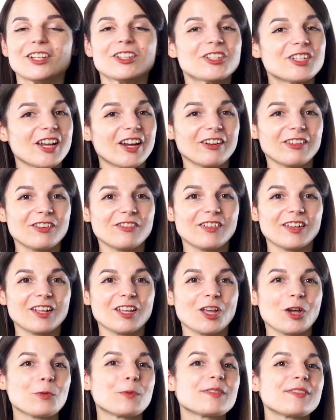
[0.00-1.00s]
share the
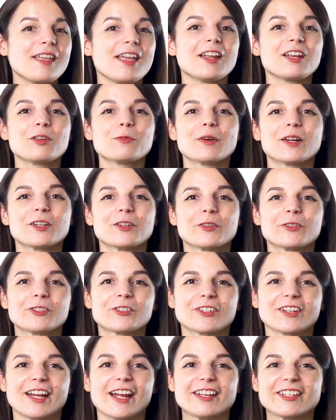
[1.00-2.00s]
video with anyone who's
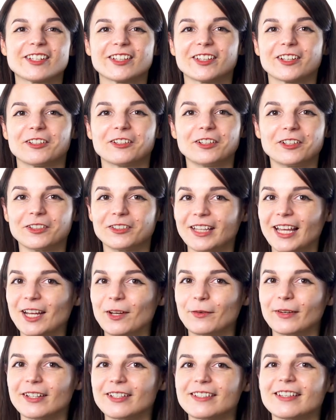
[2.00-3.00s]
trying to learn a new
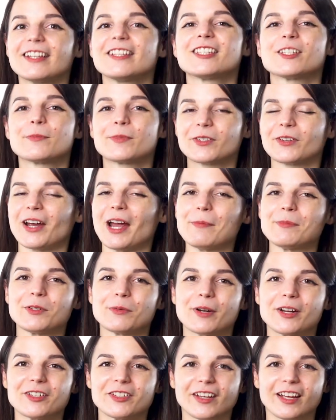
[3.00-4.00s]
language, and subscribe to
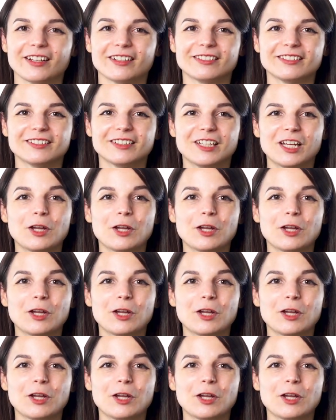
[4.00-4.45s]
our channel.